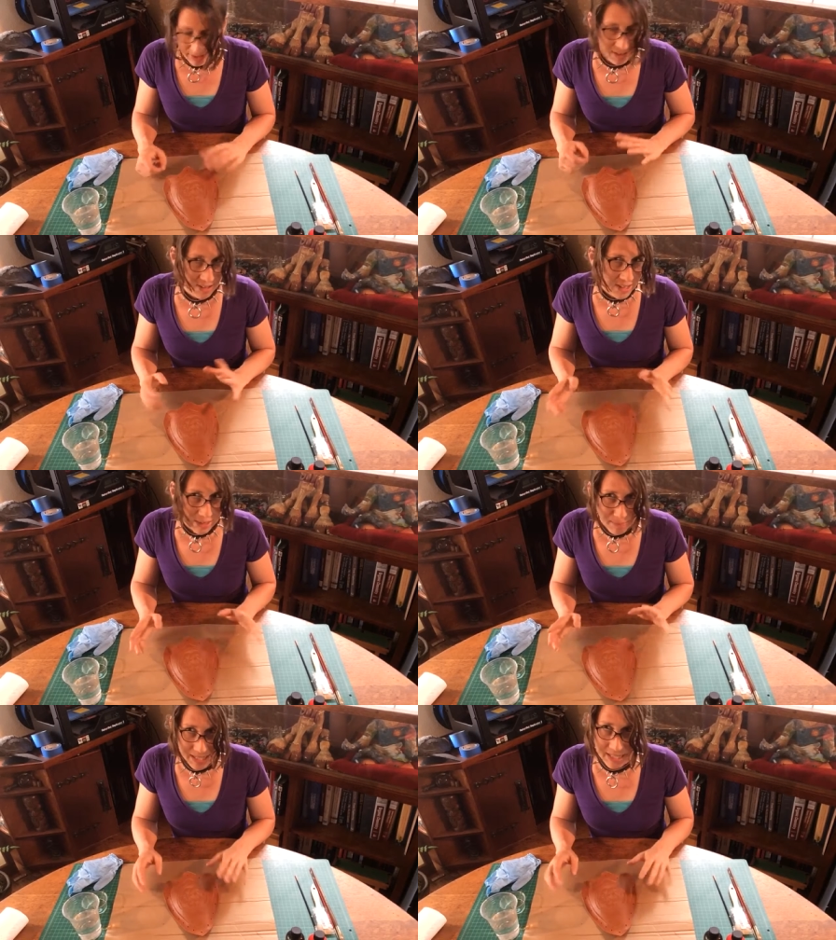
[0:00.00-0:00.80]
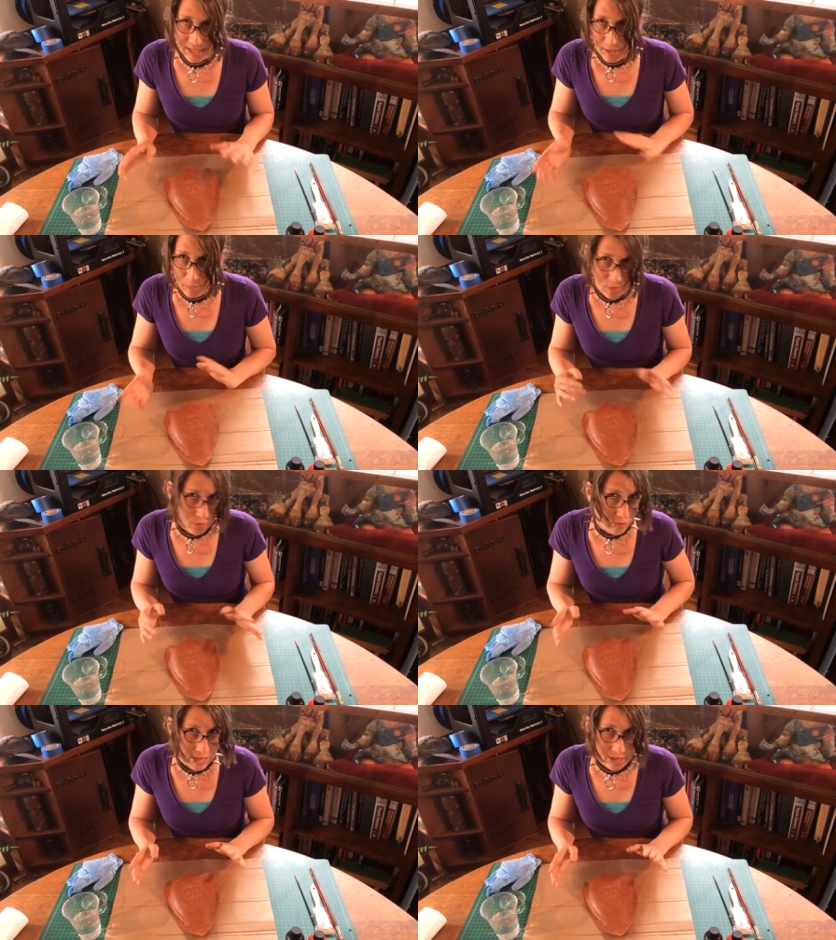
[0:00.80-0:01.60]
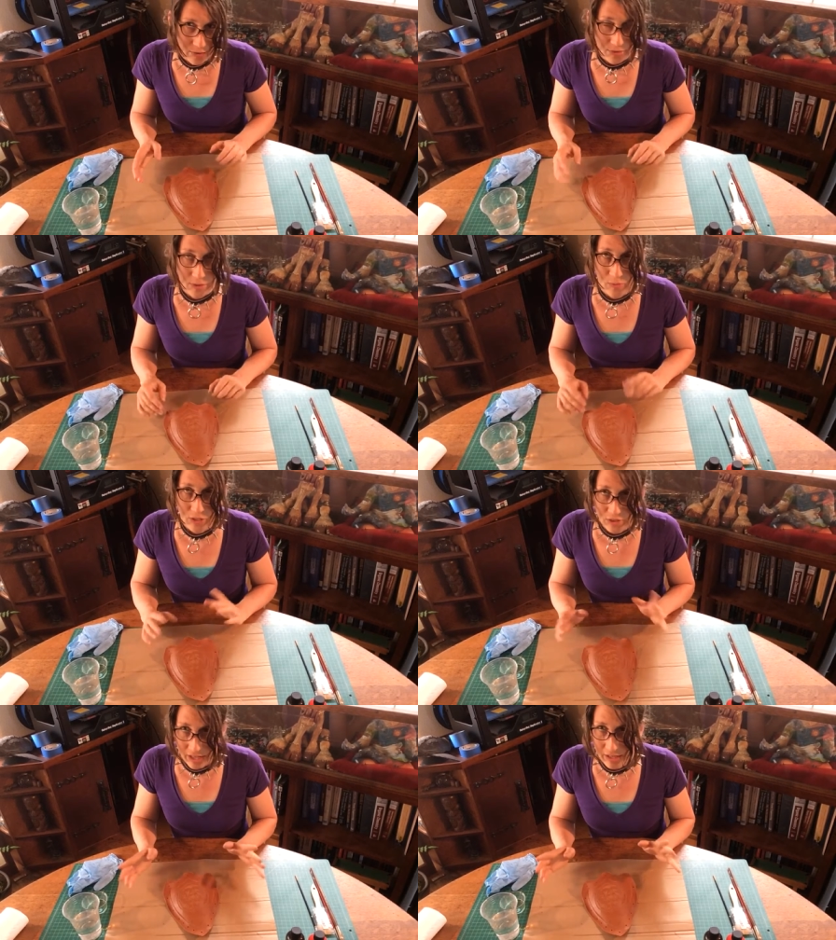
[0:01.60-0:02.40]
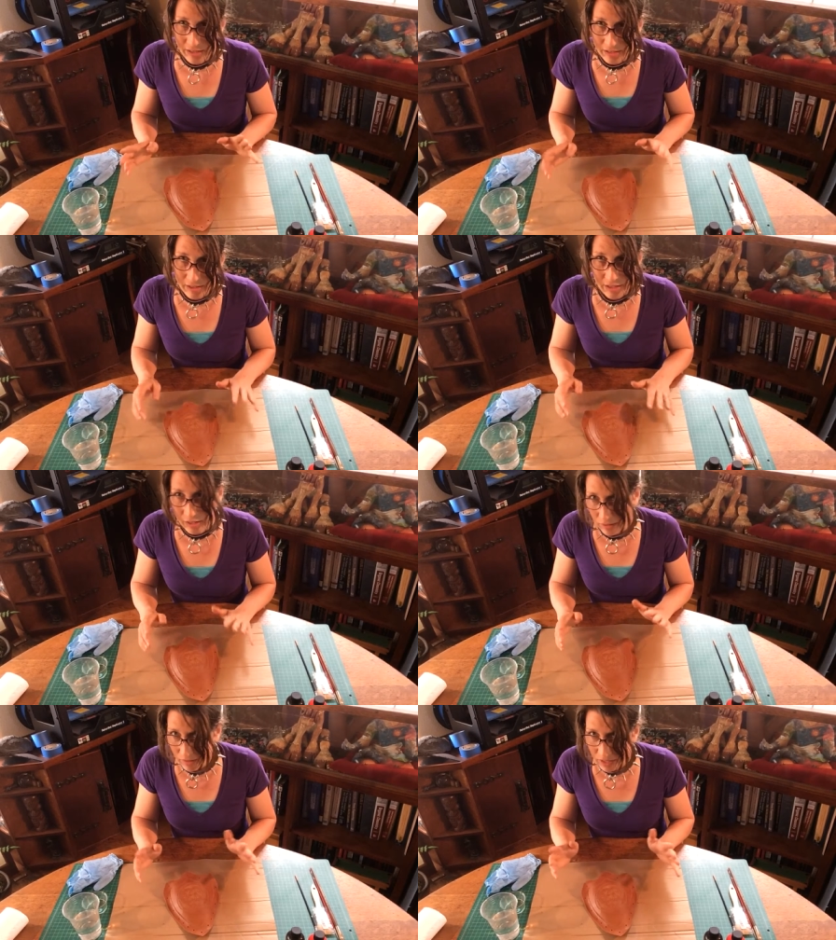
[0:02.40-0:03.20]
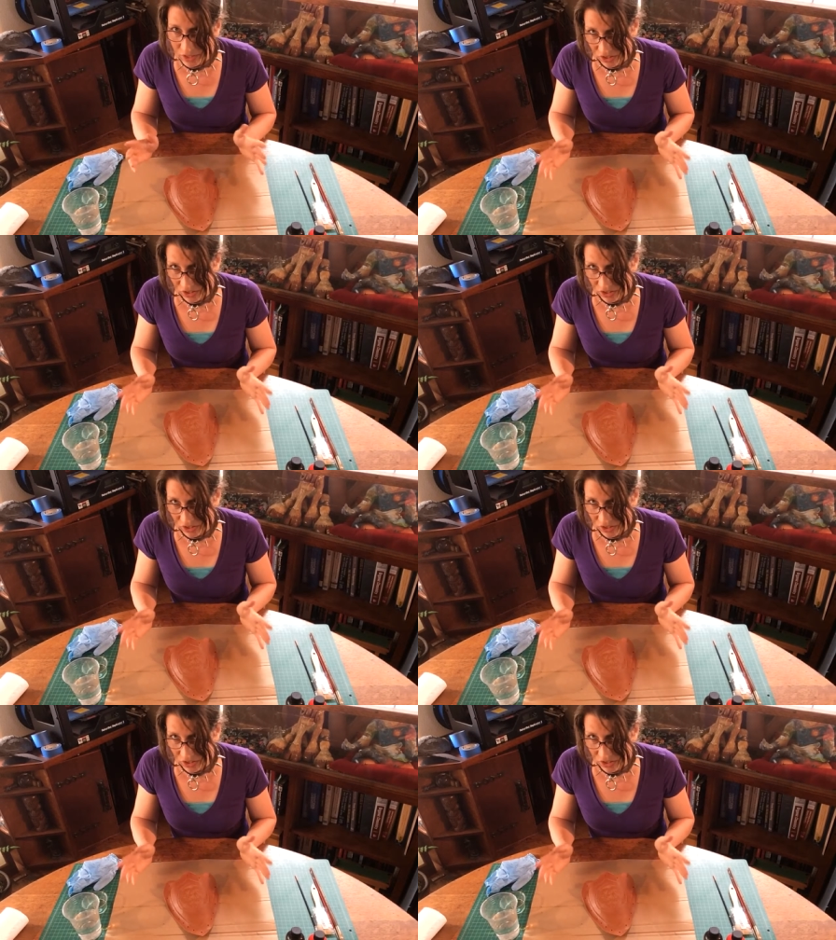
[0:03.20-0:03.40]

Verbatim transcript: on it, get it messy, move it around, and when you're done, you know, you